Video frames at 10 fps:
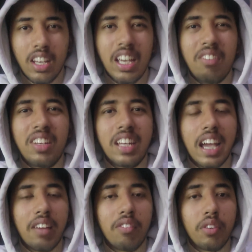Every
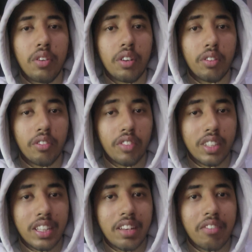time your
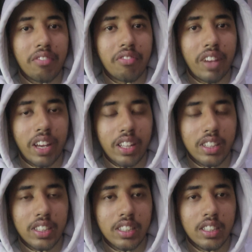team
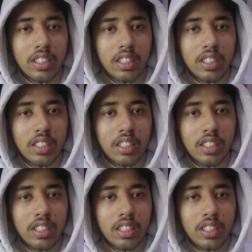fails,